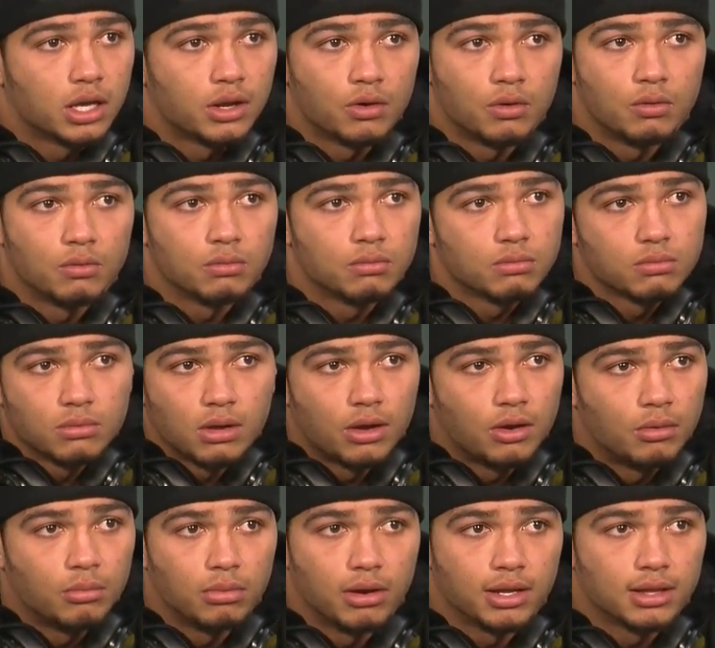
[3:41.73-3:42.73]
I don't I
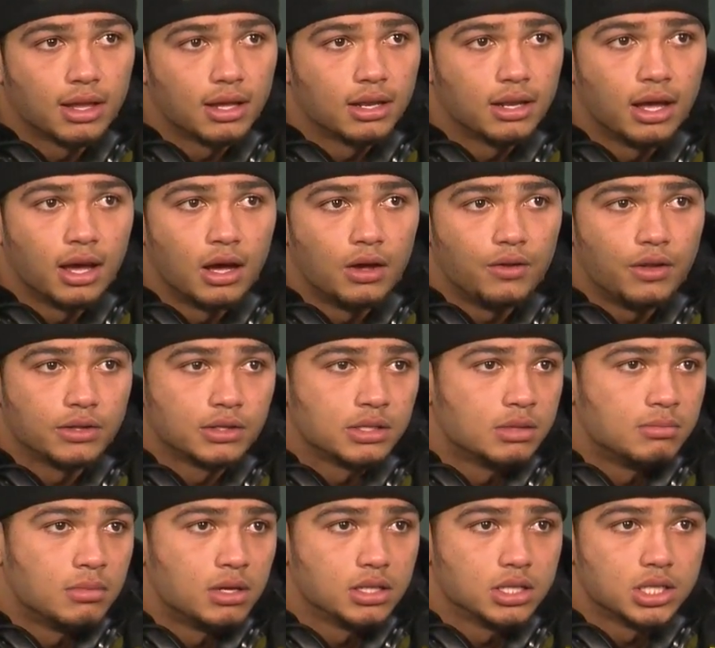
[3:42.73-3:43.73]
don't break that down. That's
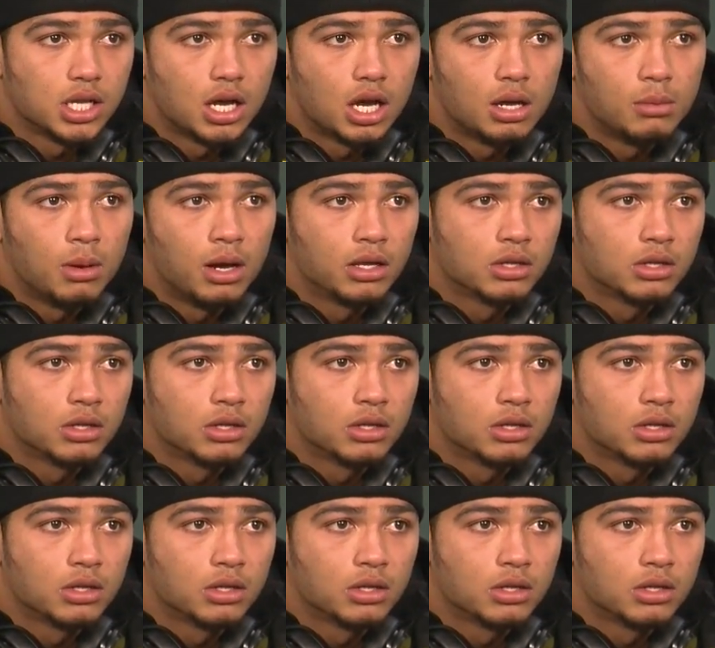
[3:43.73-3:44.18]
not my job.